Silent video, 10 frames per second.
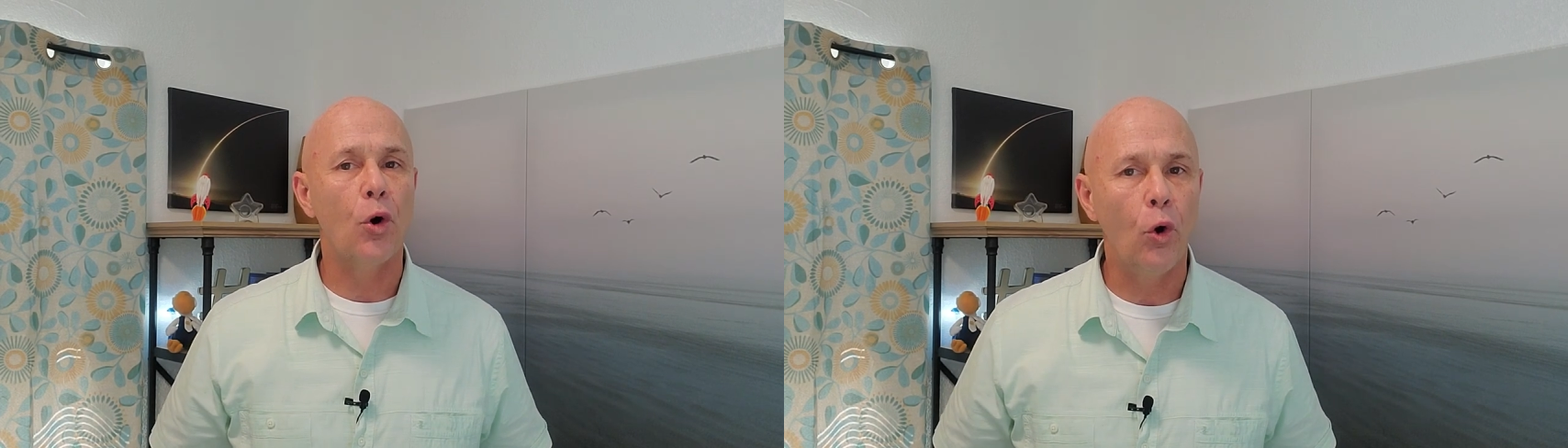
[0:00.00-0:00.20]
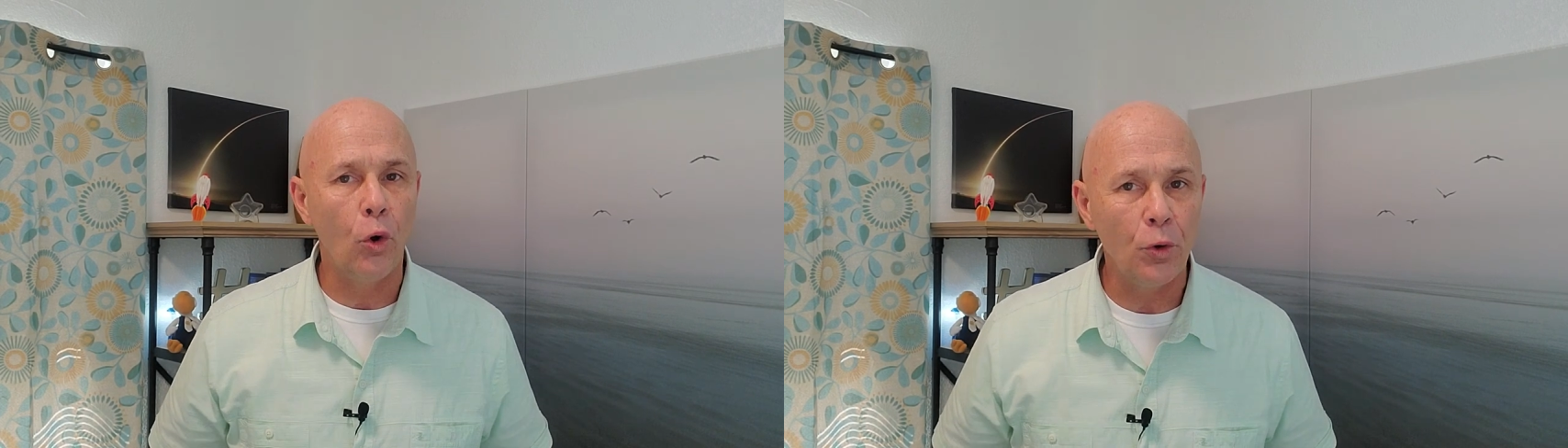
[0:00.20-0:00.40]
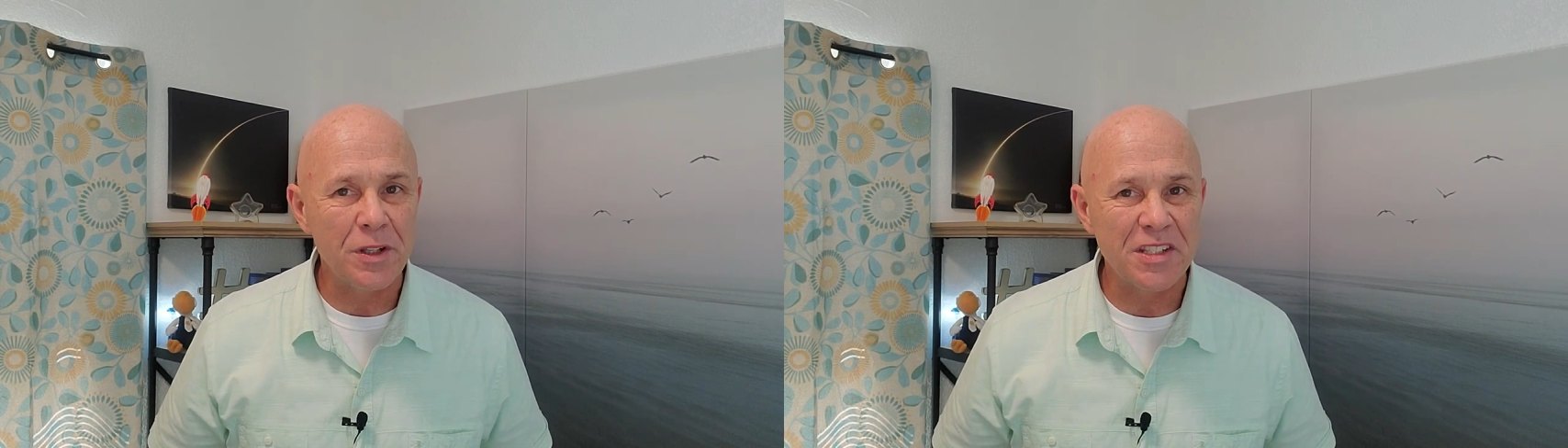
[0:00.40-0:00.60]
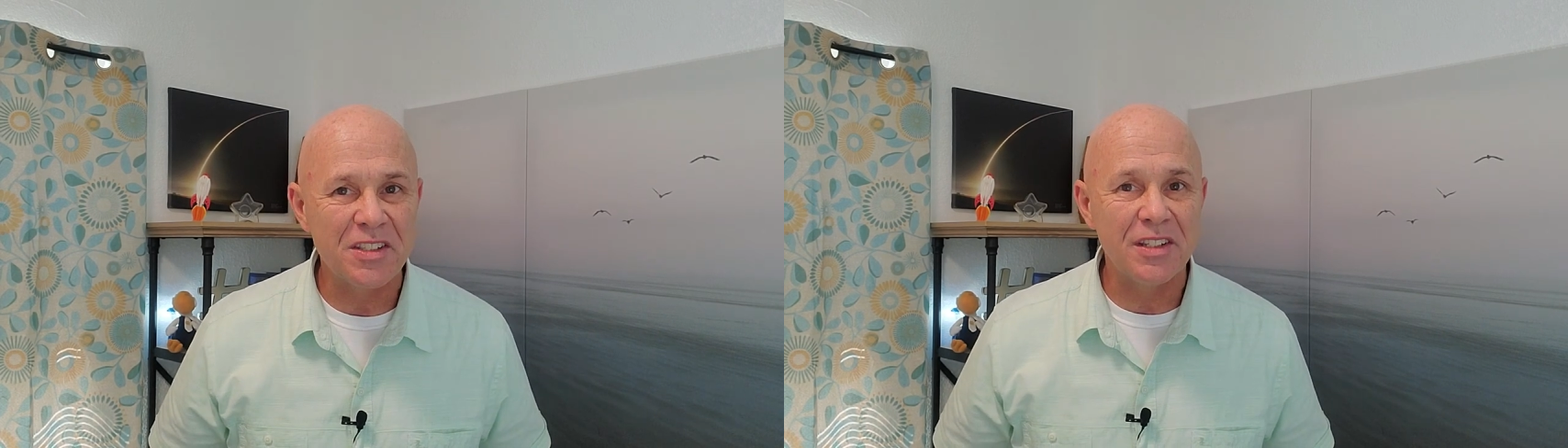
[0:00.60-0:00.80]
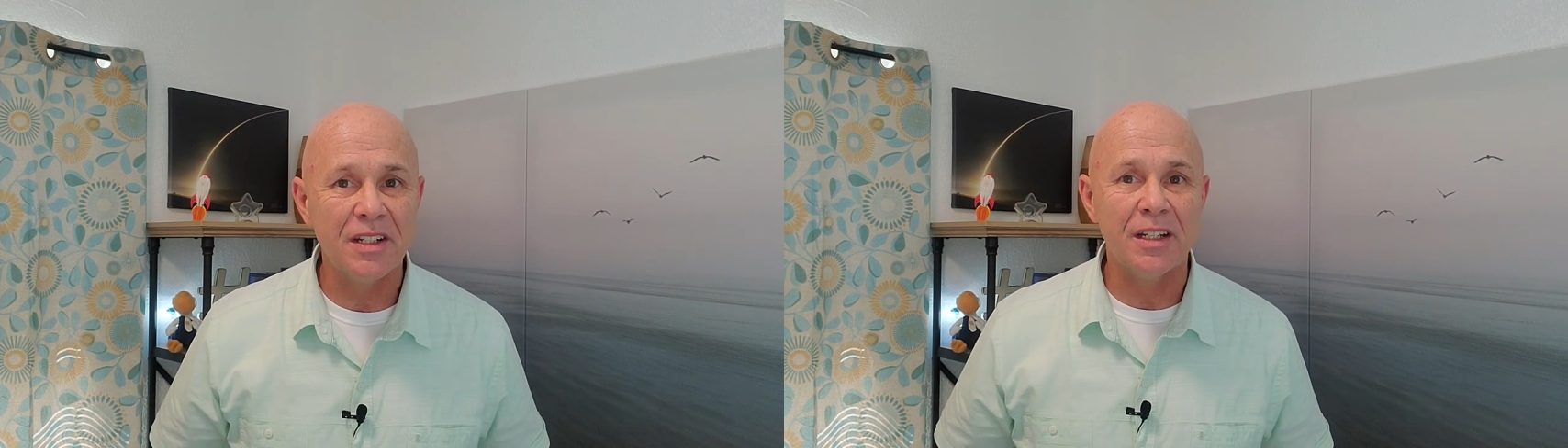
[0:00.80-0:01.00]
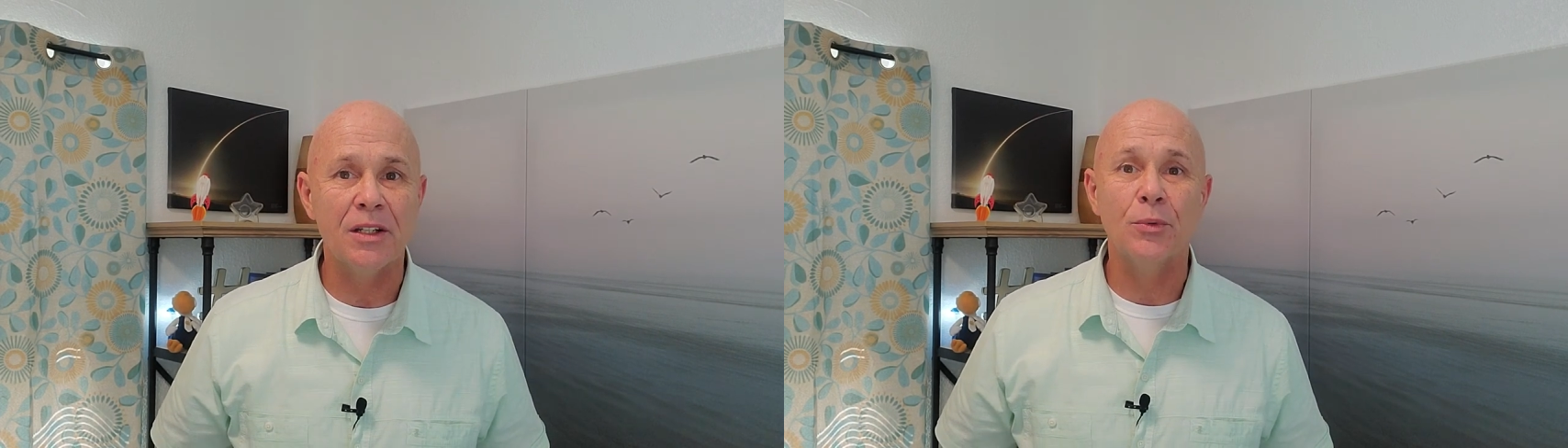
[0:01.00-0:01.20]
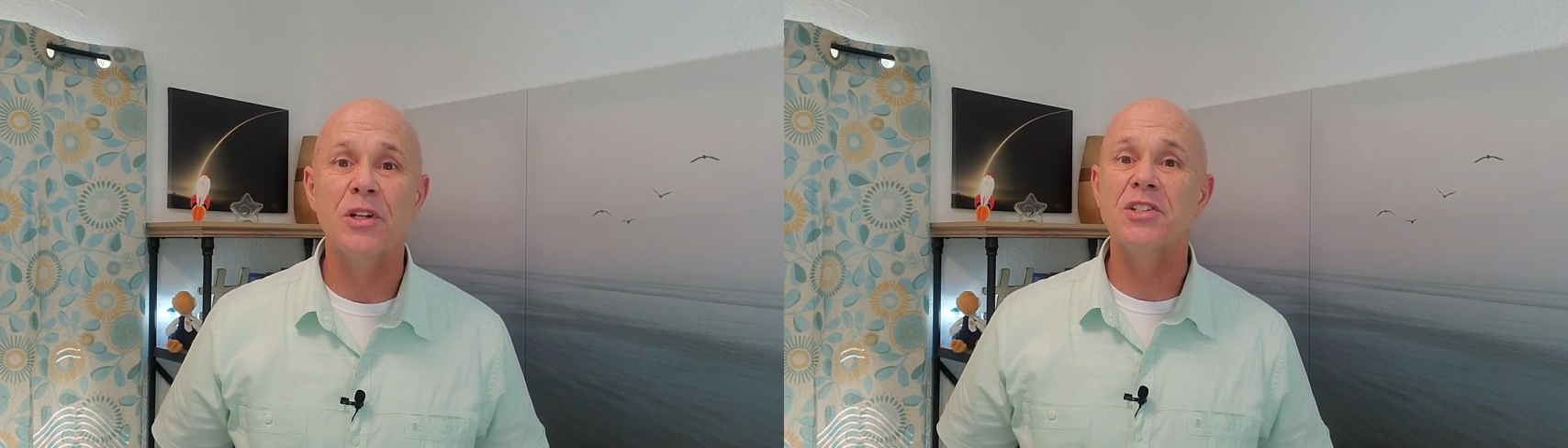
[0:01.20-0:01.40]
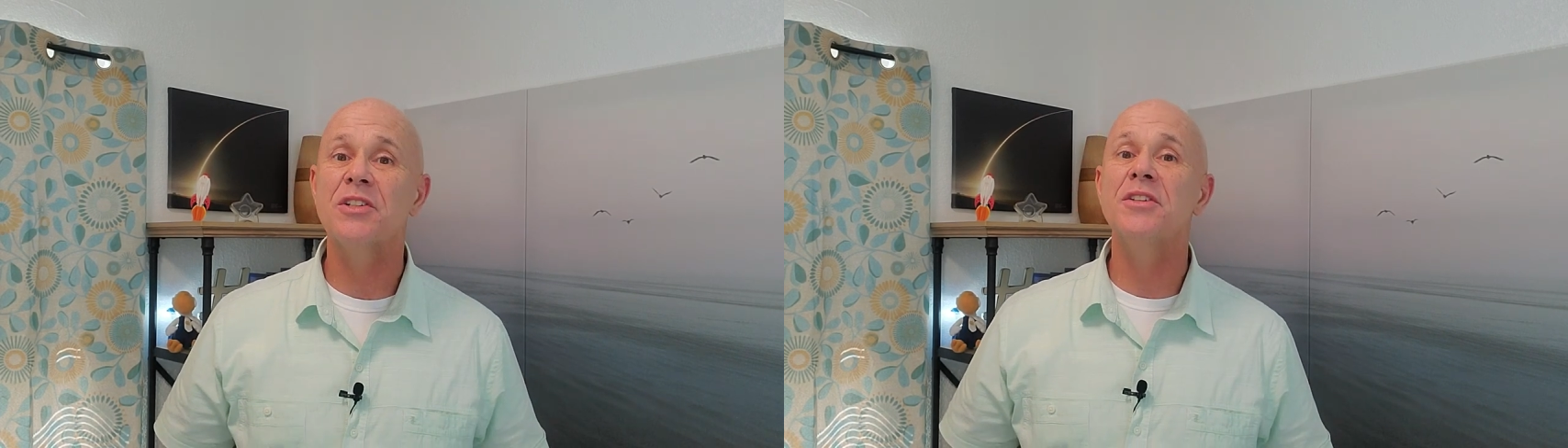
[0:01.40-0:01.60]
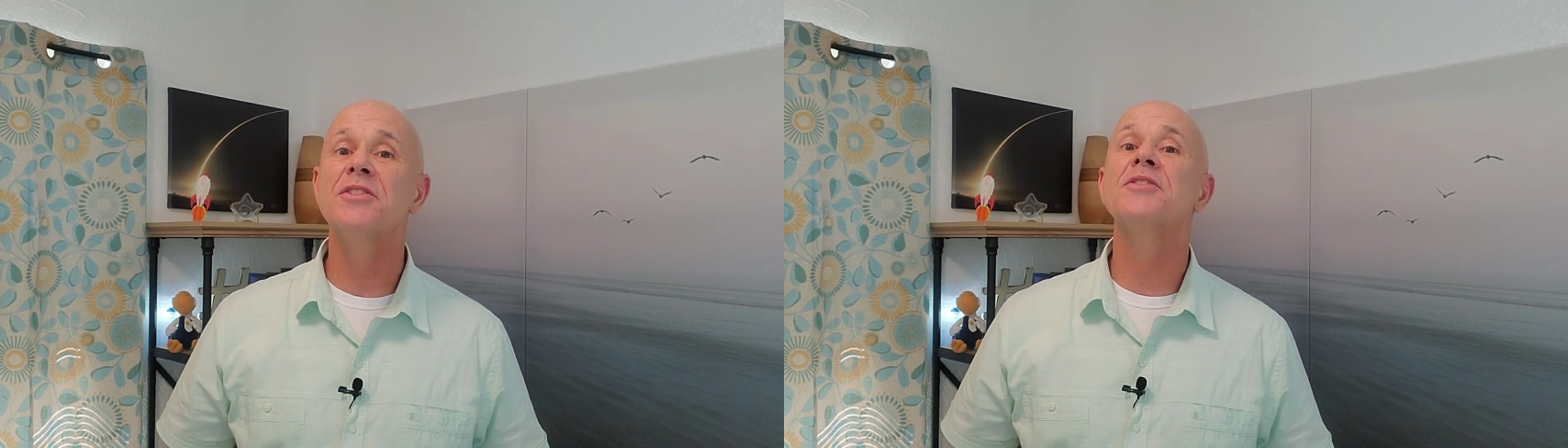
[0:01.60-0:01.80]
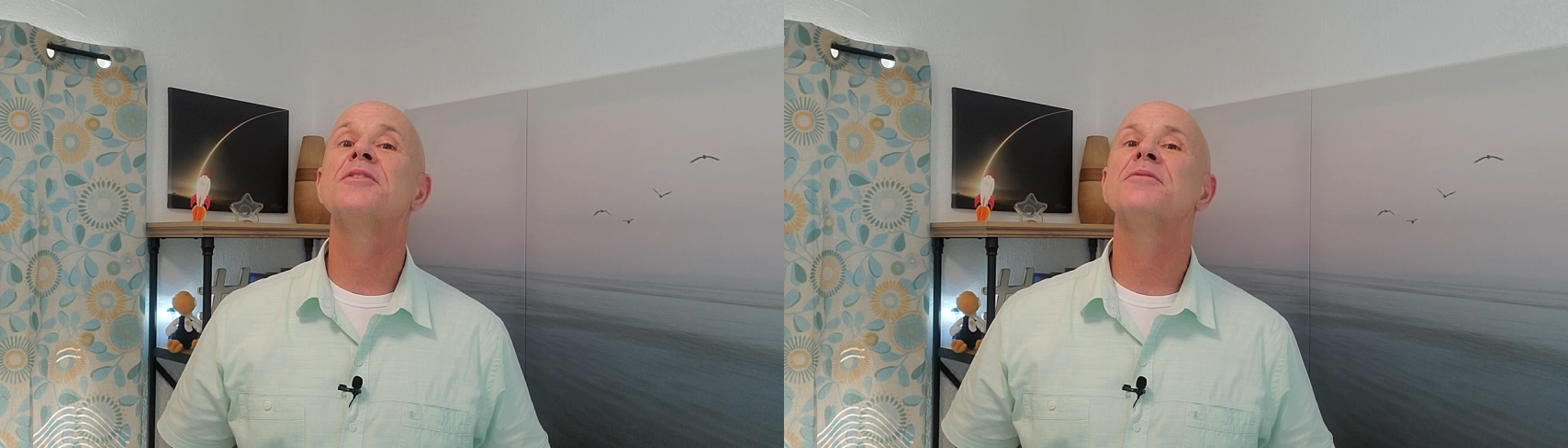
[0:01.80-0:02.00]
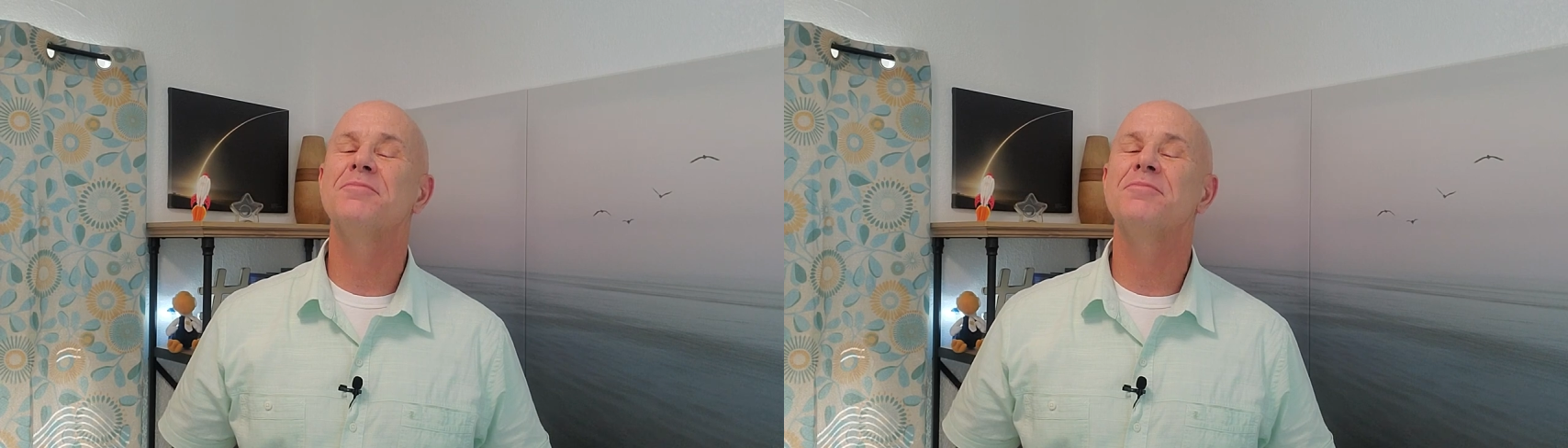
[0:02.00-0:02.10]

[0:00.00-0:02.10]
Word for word: oldest city, which is